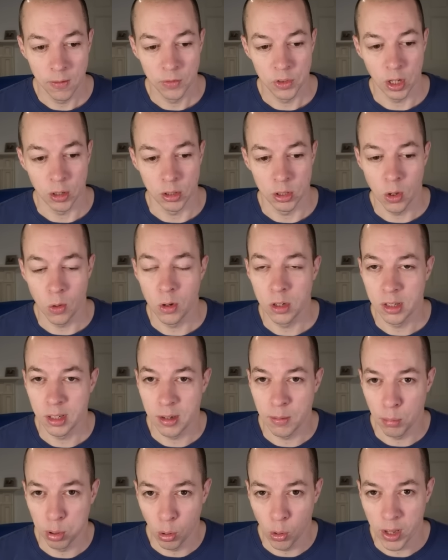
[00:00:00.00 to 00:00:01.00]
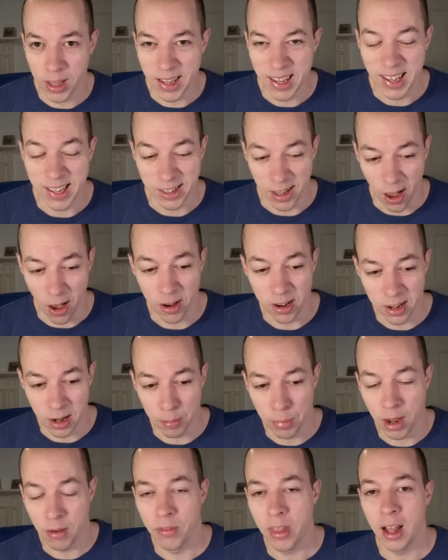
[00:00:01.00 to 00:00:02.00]
So as soon as an employee is earning
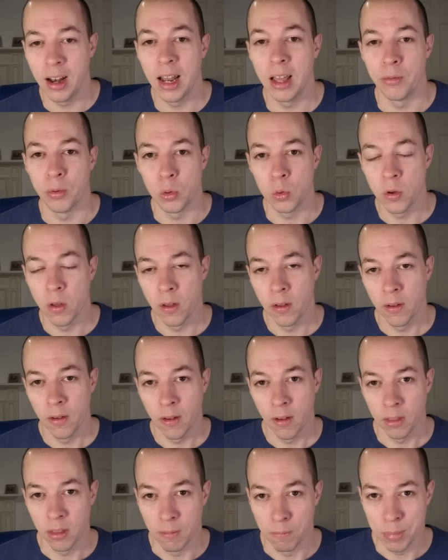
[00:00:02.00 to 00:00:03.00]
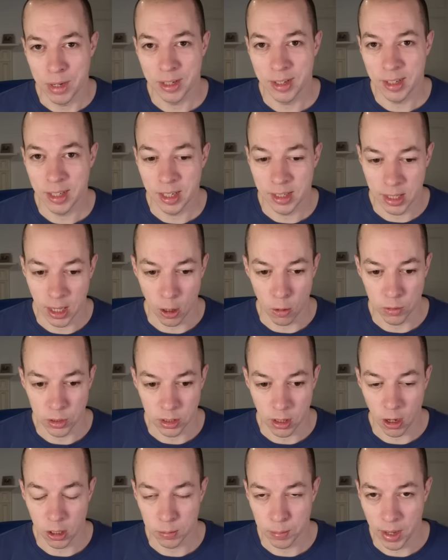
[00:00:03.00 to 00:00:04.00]
above that level, the business itself
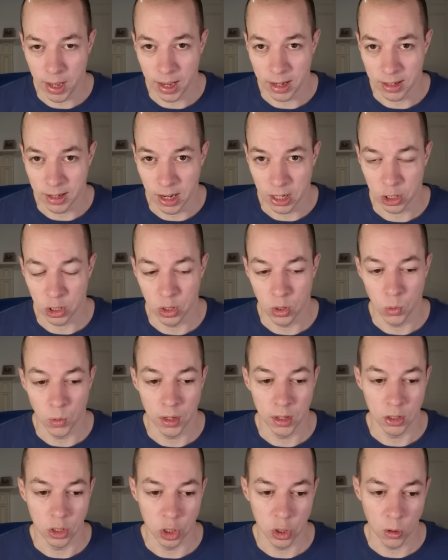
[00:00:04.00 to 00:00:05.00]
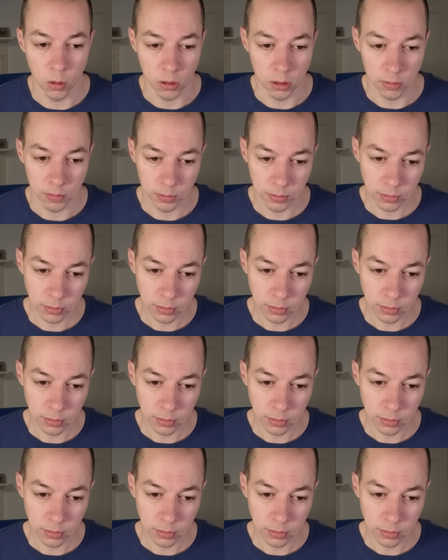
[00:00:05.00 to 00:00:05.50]
starts paying national insurance